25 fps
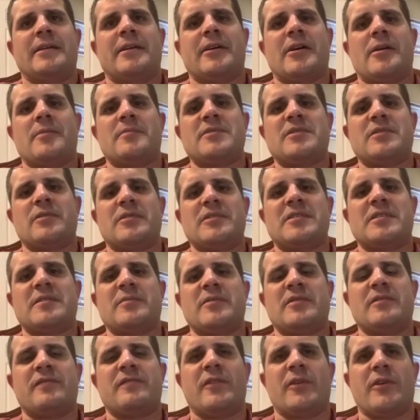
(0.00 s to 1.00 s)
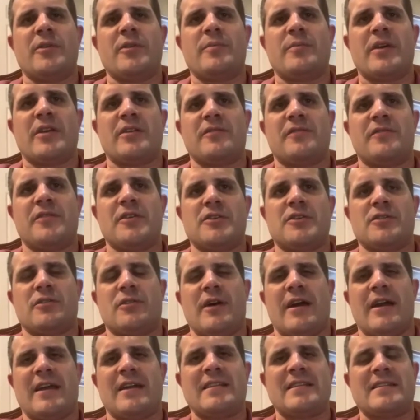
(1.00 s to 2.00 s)
Um, so it's been very beneficial.
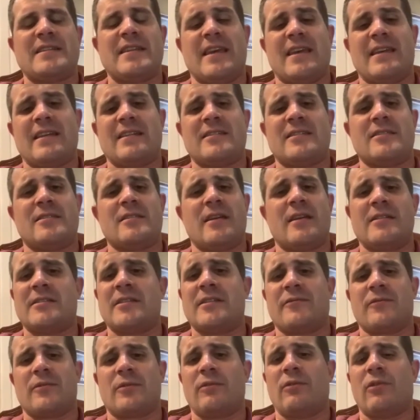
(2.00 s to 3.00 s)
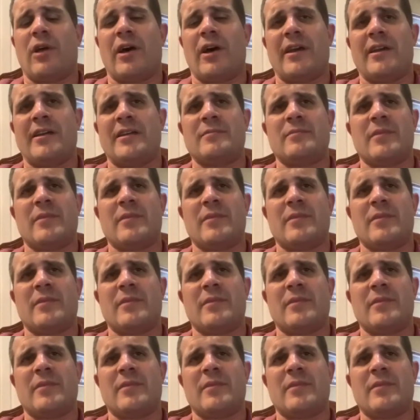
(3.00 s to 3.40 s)
I get to take a, a different light.